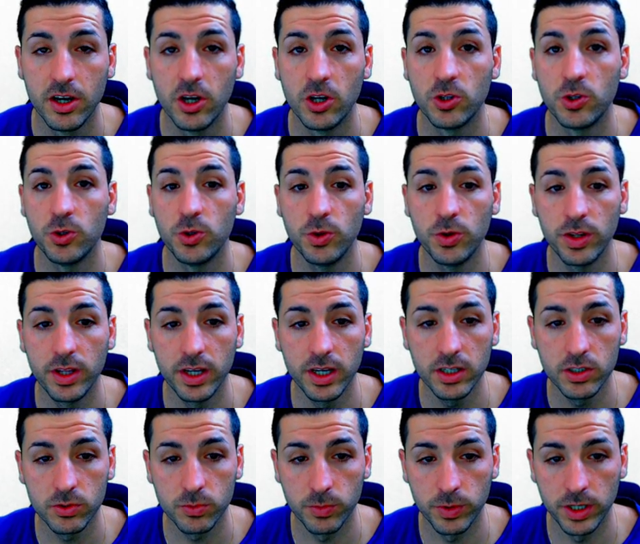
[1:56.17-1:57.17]
To do
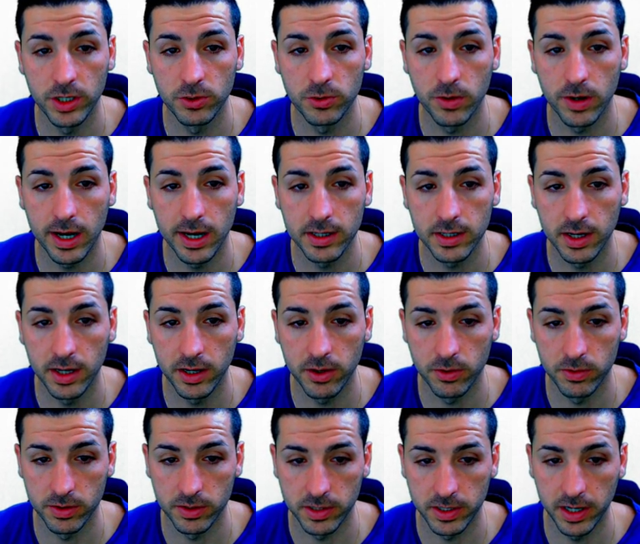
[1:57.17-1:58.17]
this, we need to right click on
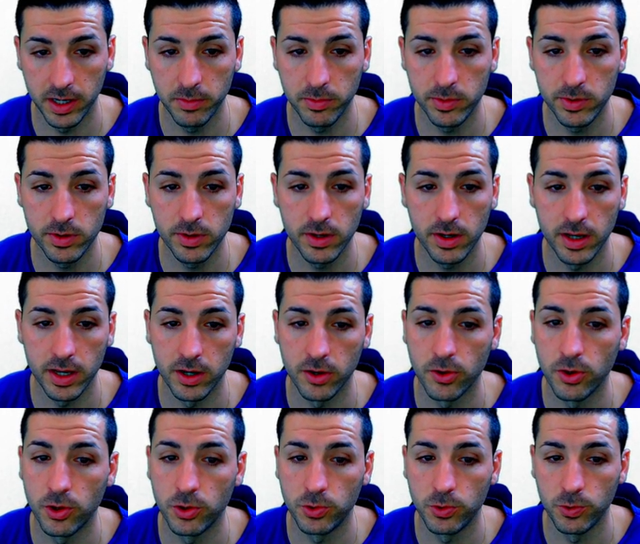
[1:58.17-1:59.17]
the table and
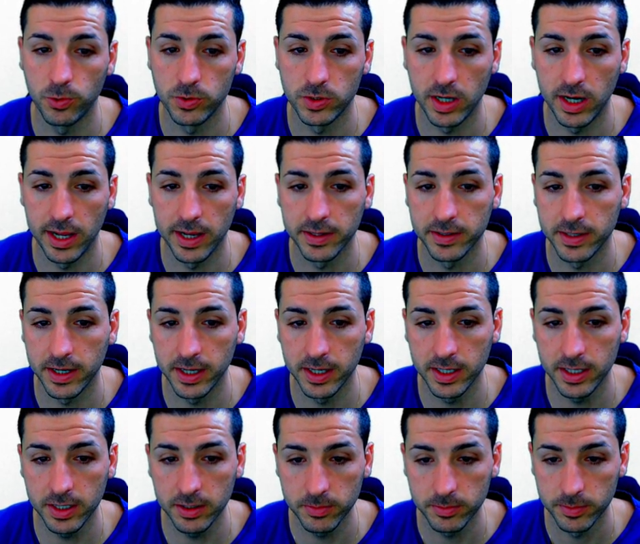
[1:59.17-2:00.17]
go to select
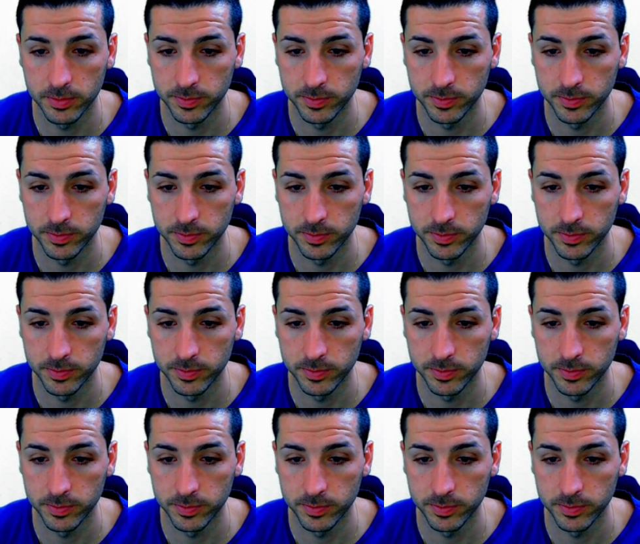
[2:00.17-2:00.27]
data.